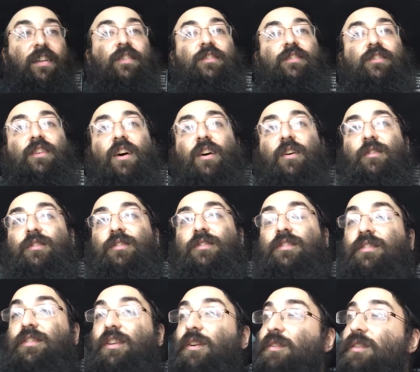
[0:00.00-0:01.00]
So
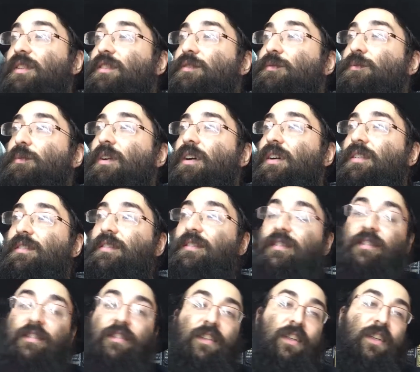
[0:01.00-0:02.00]
this
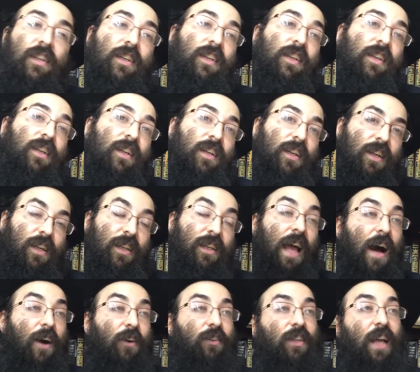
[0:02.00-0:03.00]
was
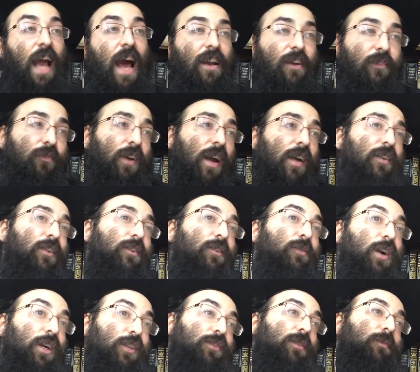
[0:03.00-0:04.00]
now you had a very good
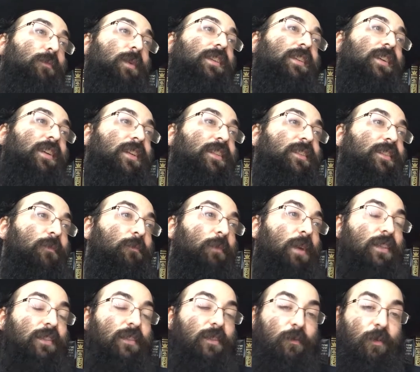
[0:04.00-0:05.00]
question about Chias
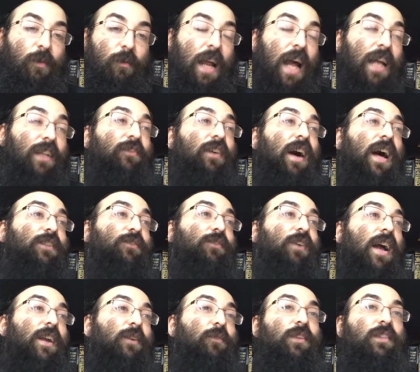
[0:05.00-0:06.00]
HaMesim. The Radvaz
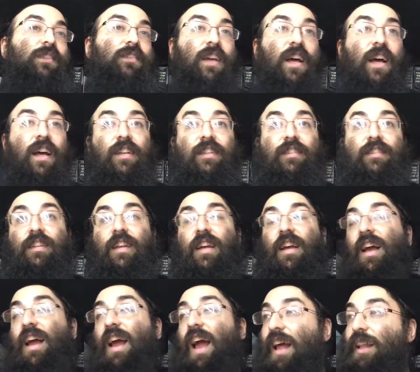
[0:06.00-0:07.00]
right away says
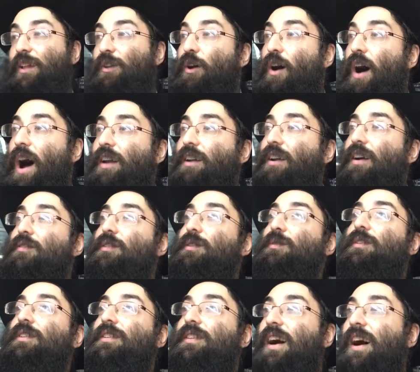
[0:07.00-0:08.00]
Eliyahu Novi
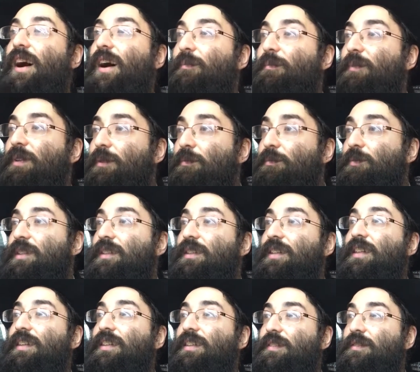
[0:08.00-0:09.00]
will come. He'll give
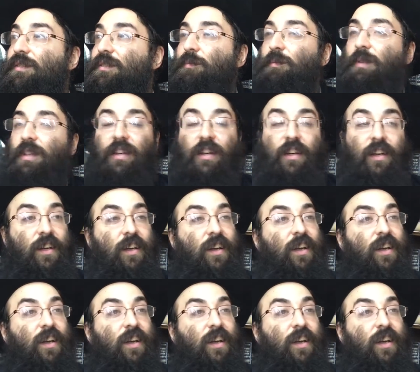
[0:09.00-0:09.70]
smicha.